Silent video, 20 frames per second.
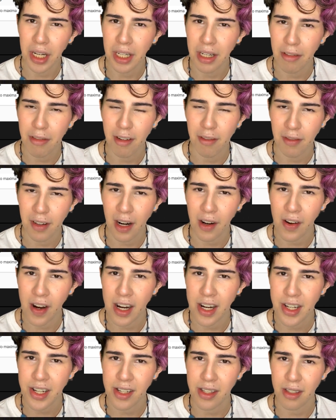different
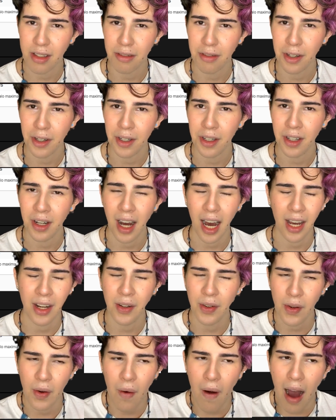variations of her. I
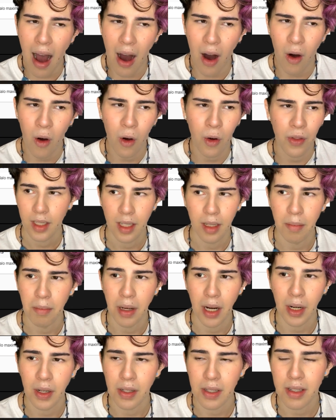don't know how.
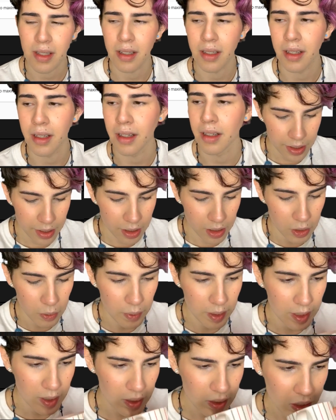Embarrassing. Oh
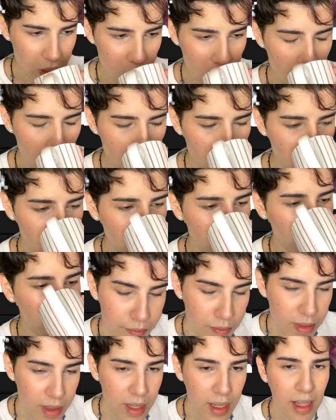well.
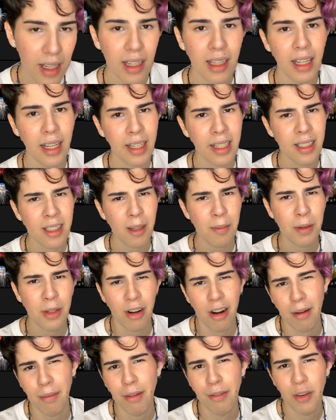Like and
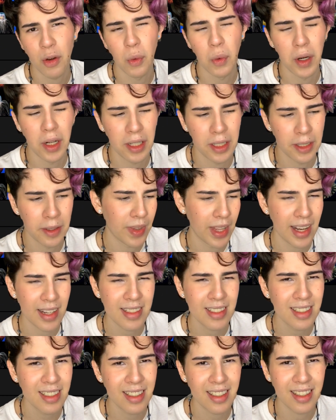subscribe if you want.
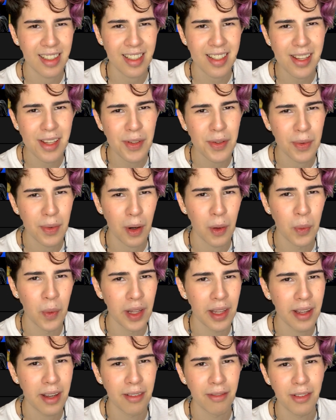Actually, this is a
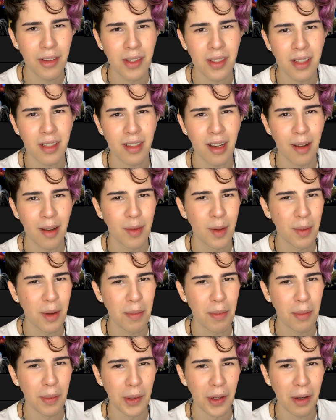really confusing time to be
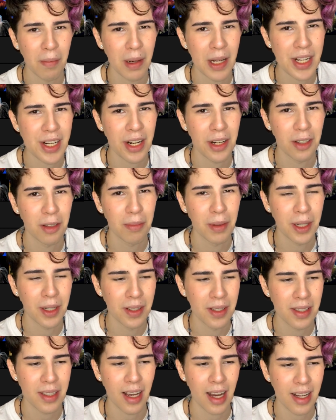promoting my channel
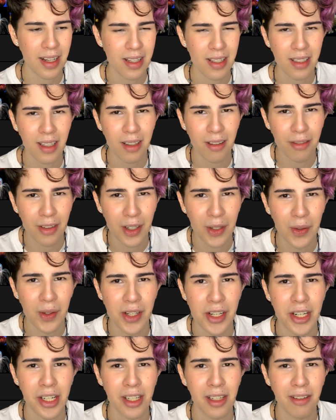because I just did a video on
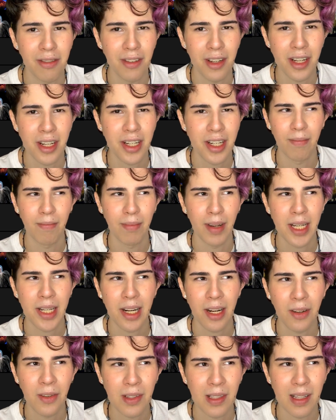jellyfish. My
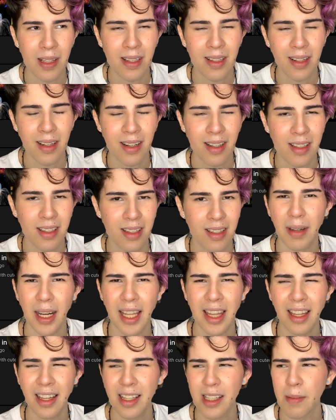channel's listed as, I
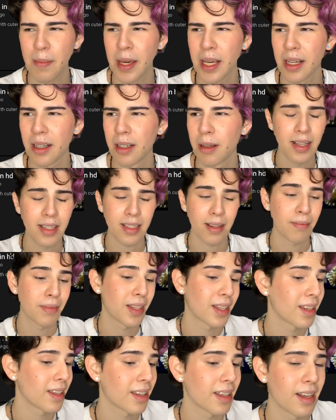think it's makeup, something
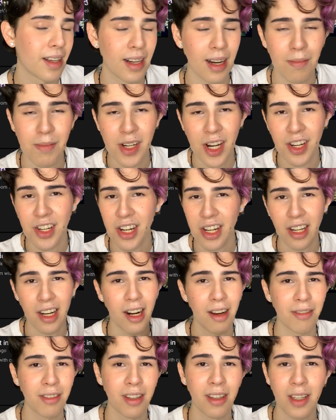like that. I'm changing it
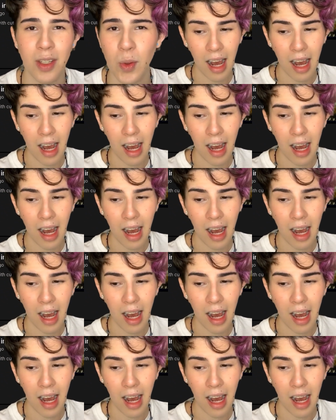after this.